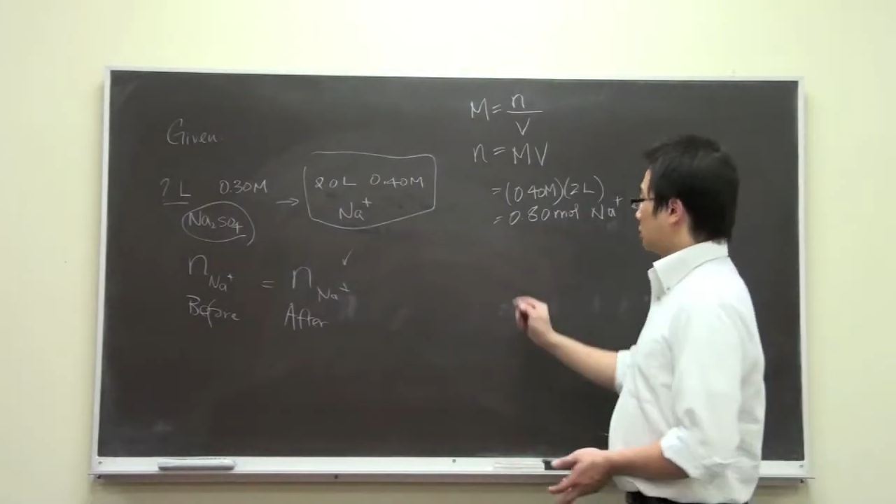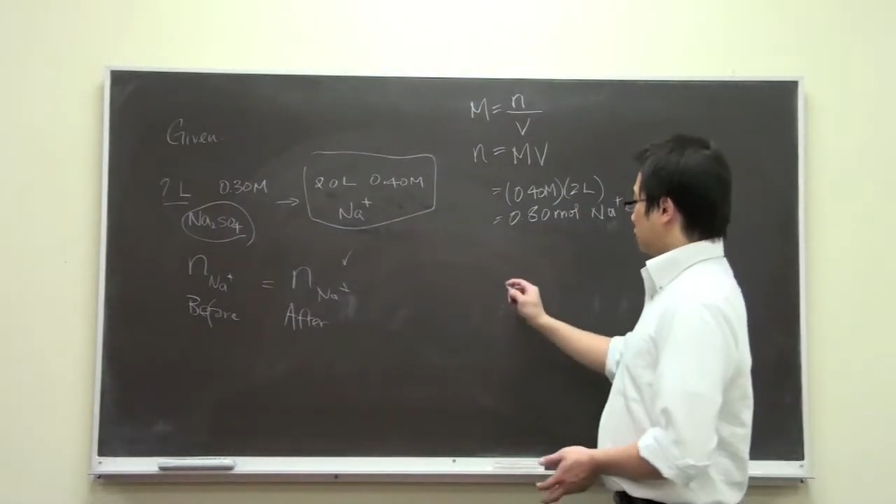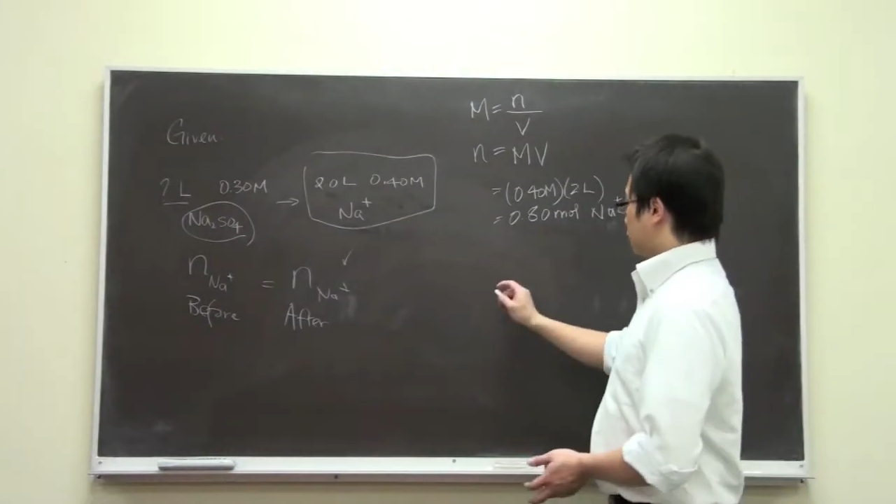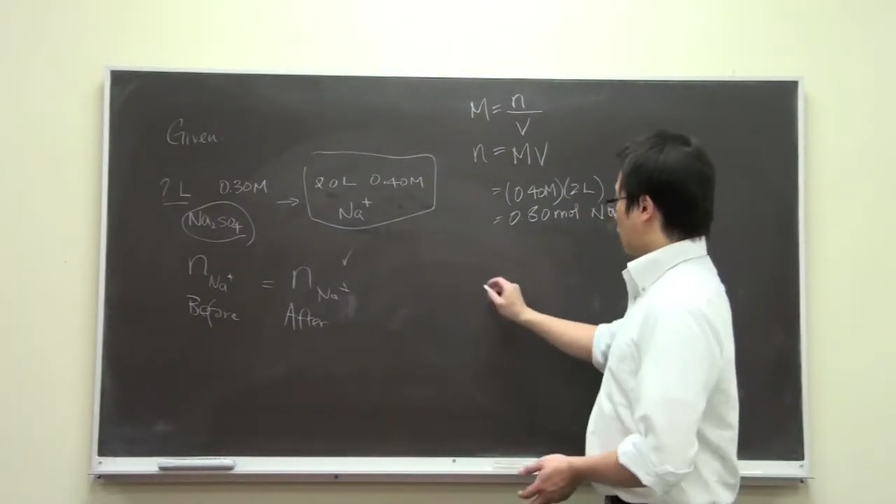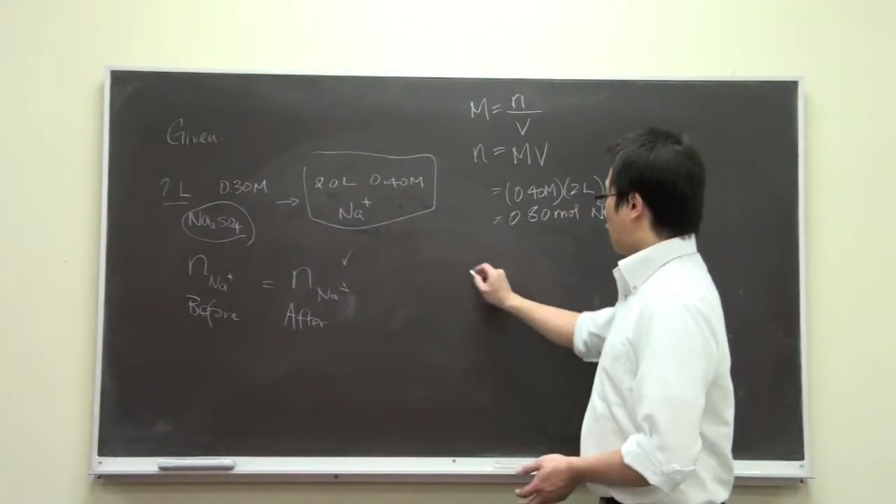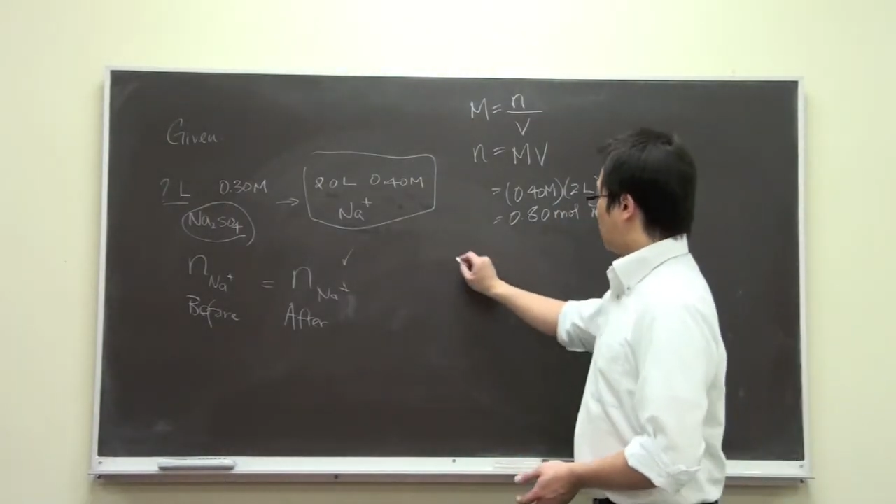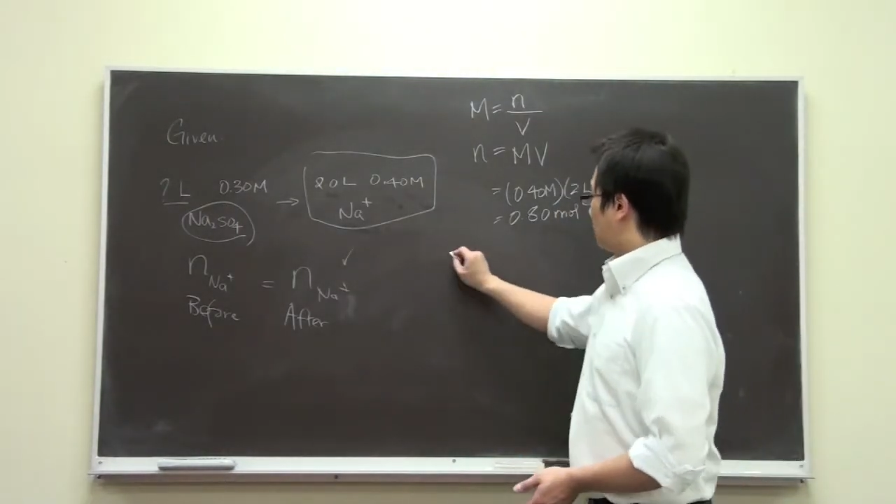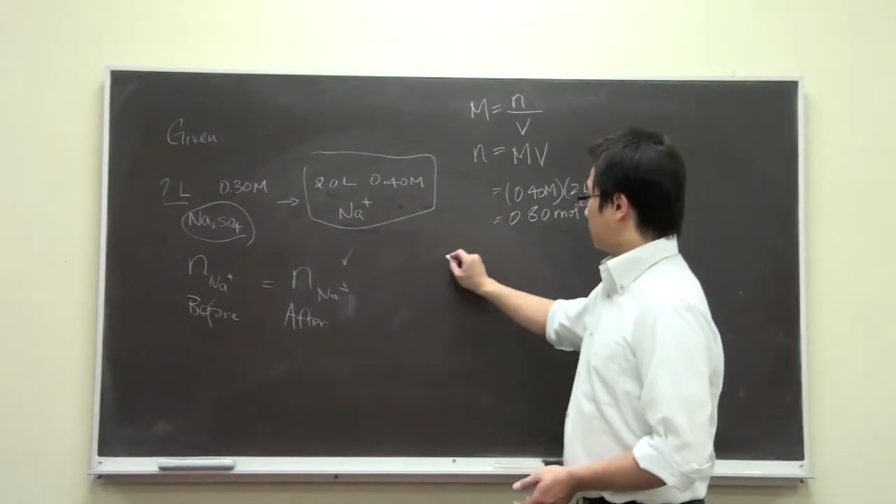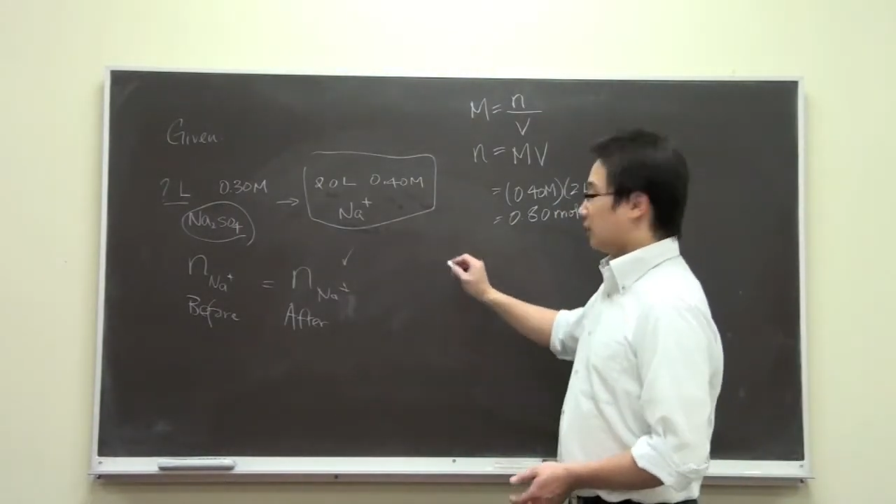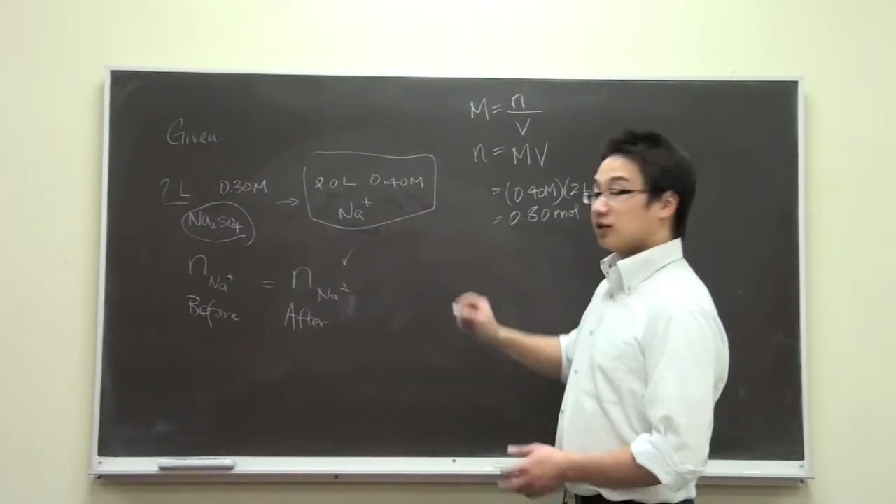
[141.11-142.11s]

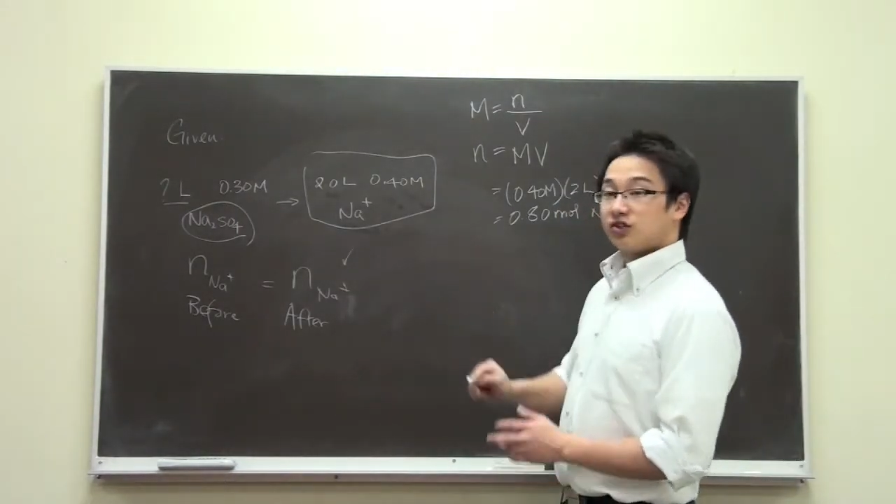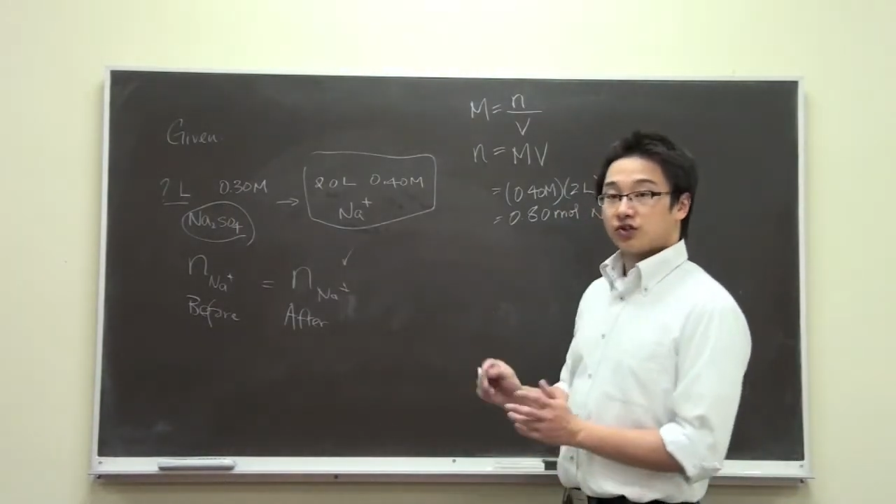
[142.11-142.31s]
So it's